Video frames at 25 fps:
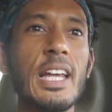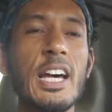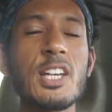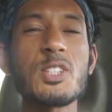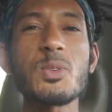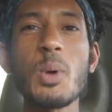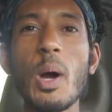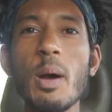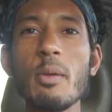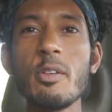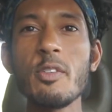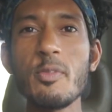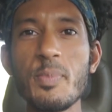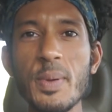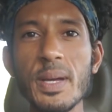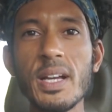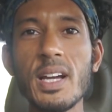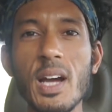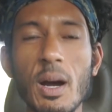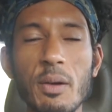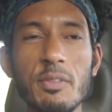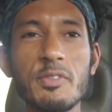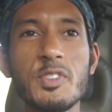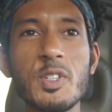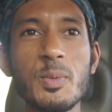that's why we've been
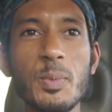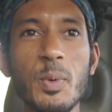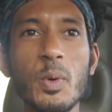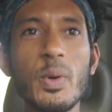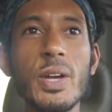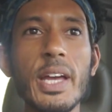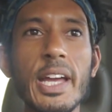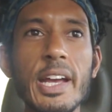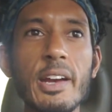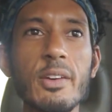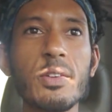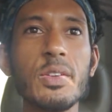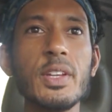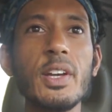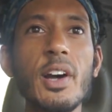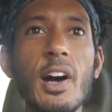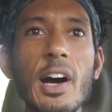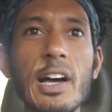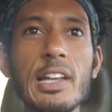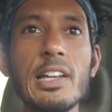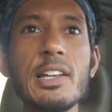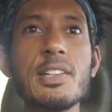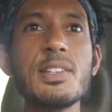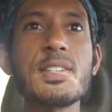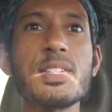comfortable here in the
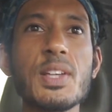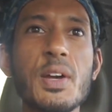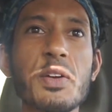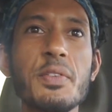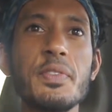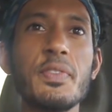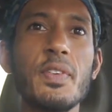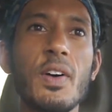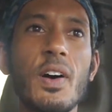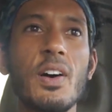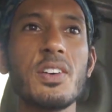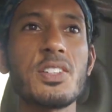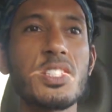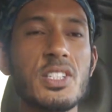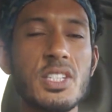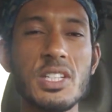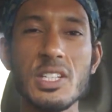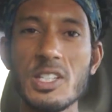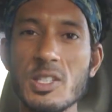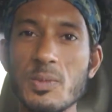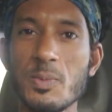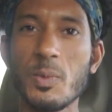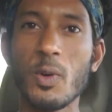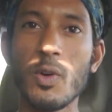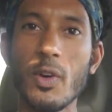island so far just
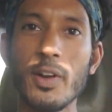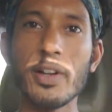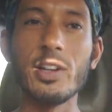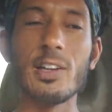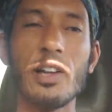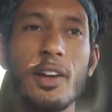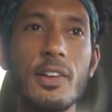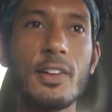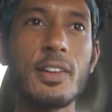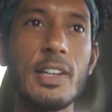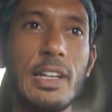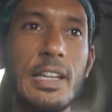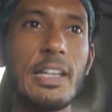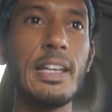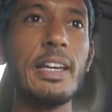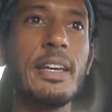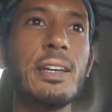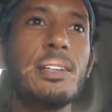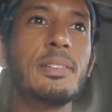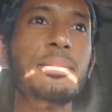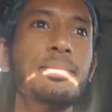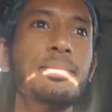exploring locally